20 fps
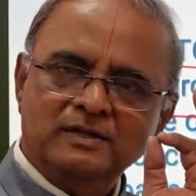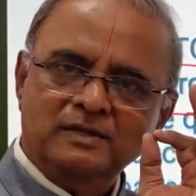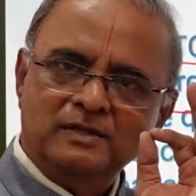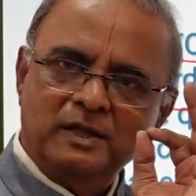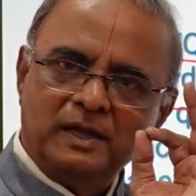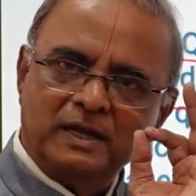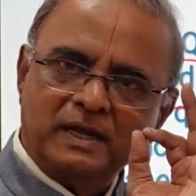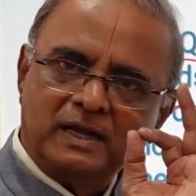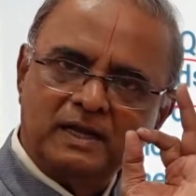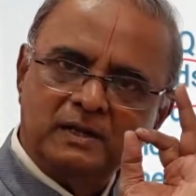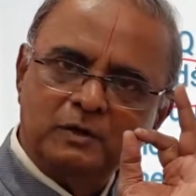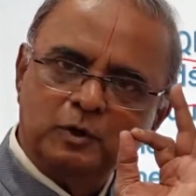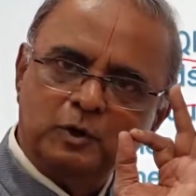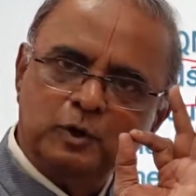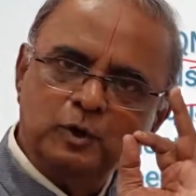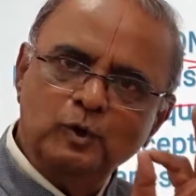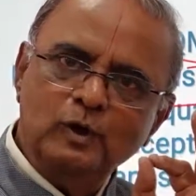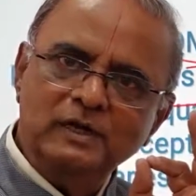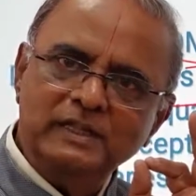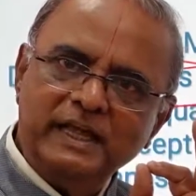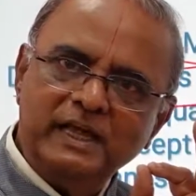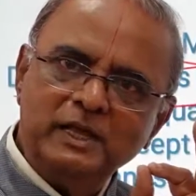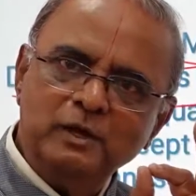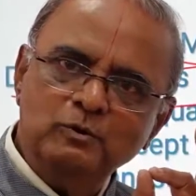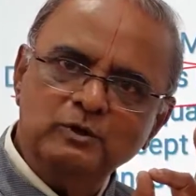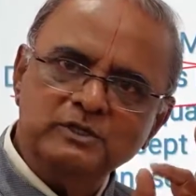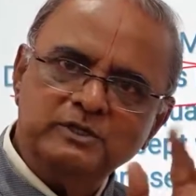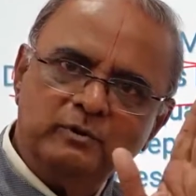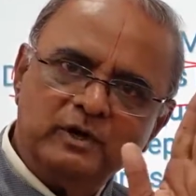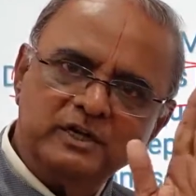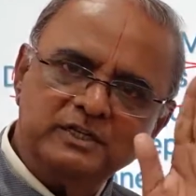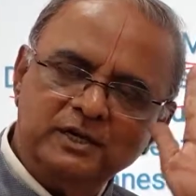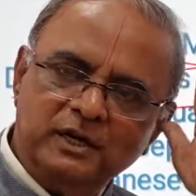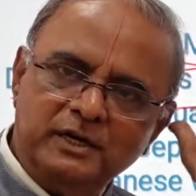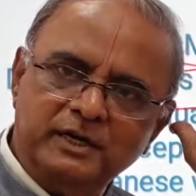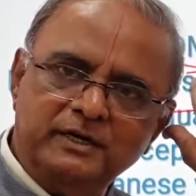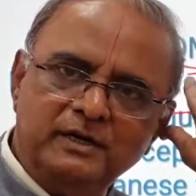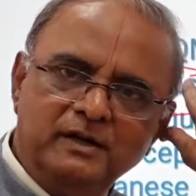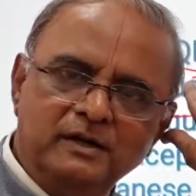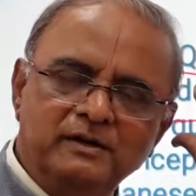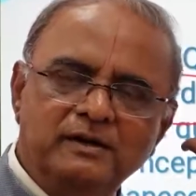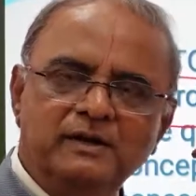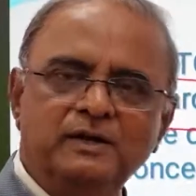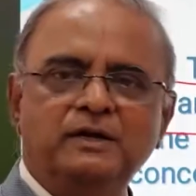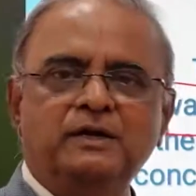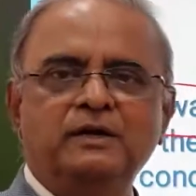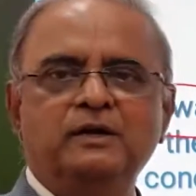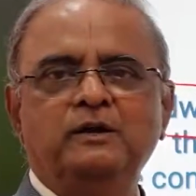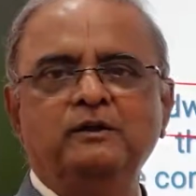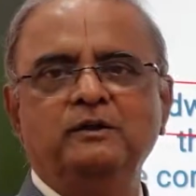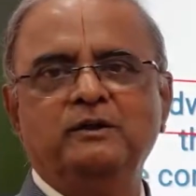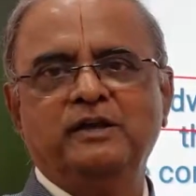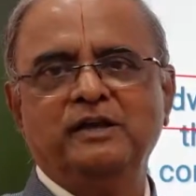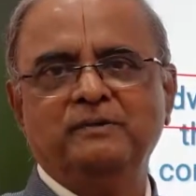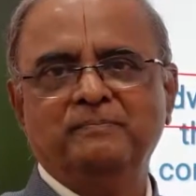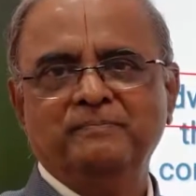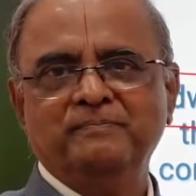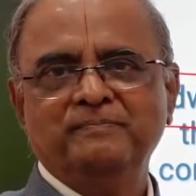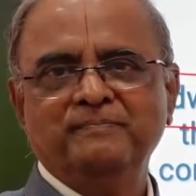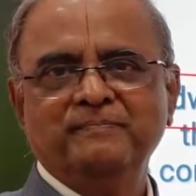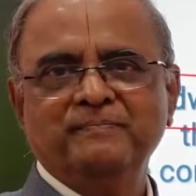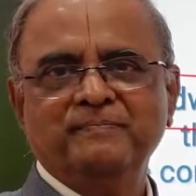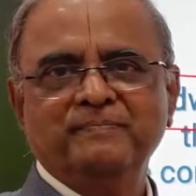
The tool they used was lithium.